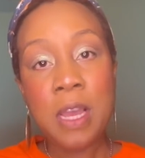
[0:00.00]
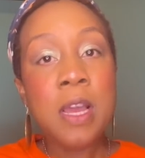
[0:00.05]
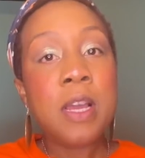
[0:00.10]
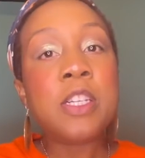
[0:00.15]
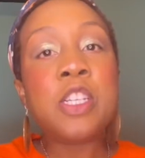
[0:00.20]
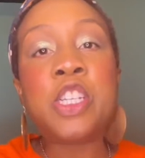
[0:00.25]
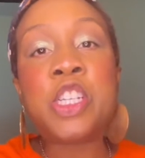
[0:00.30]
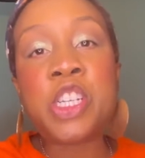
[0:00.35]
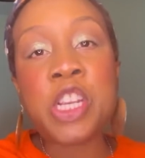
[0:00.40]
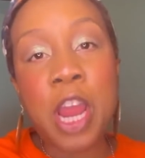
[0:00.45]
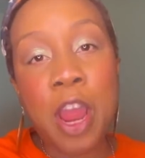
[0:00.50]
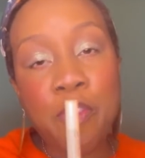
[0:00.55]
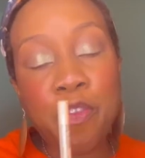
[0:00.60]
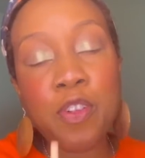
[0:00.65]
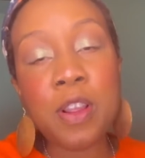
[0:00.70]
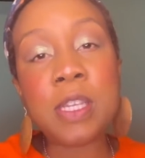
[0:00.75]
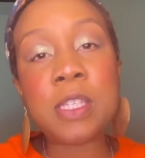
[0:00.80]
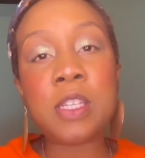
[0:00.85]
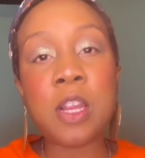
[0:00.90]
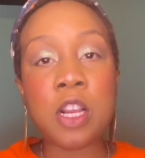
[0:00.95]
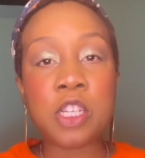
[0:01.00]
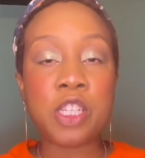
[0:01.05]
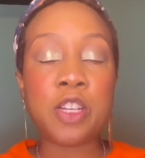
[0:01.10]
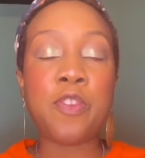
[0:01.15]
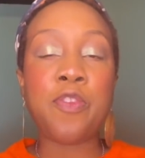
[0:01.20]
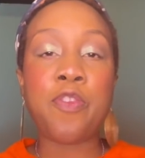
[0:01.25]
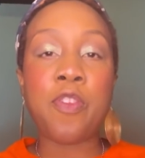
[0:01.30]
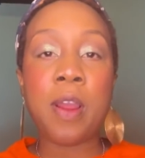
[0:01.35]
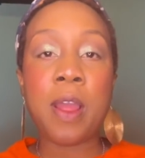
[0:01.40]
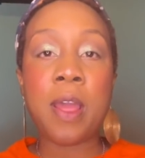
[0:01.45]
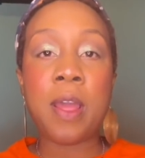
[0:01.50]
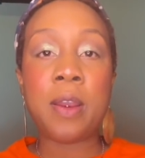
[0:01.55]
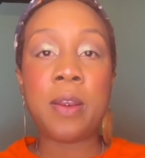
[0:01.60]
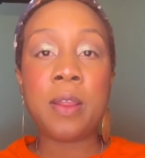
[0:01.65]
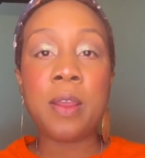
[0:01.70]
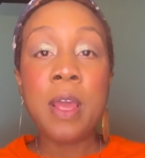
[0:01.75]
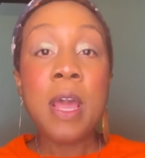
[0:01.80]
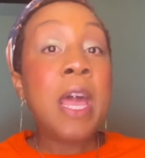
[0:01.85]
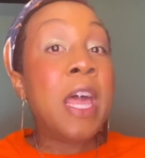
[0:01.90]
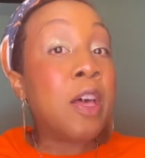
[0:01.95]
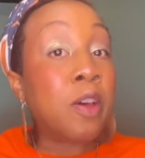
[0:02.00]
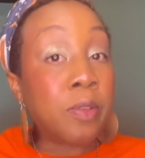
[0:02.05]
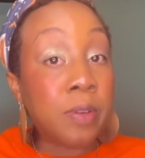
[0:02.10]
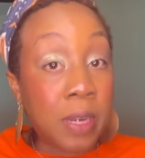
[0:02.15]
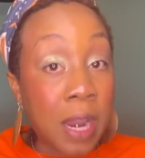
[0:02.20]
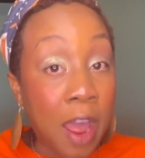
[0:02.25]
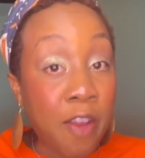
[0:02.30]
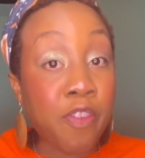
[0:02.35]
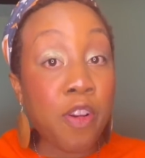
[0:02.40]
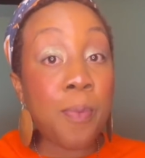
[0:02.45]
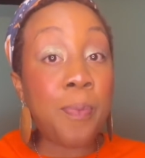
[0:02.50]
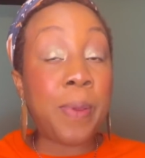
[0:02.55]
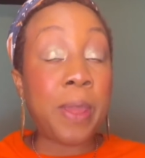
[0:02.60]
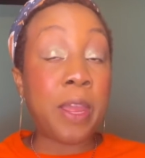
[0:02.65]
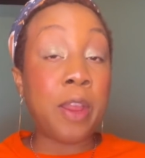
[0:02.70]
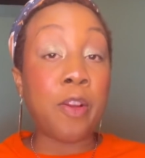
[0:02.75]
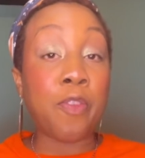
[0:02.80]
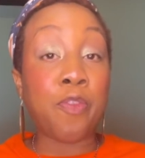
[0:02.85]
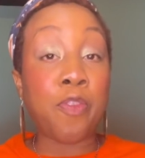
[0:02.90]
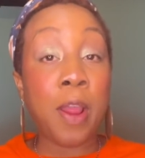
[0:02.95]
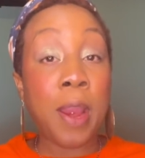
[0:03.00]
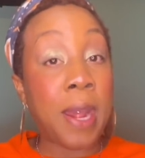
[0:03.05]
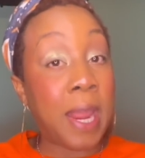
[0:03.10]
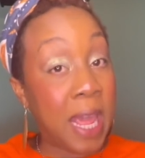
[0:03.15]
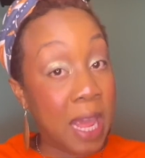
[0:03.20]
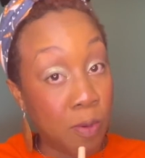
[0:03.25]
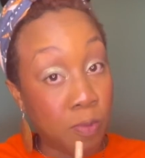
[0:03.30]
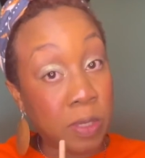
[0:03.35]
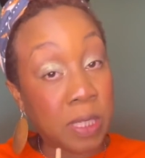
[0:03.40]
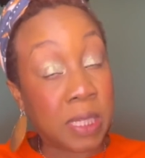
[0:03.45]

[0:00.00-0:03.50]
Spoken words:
Jeffree's not your friend. He'll never be your friend. He was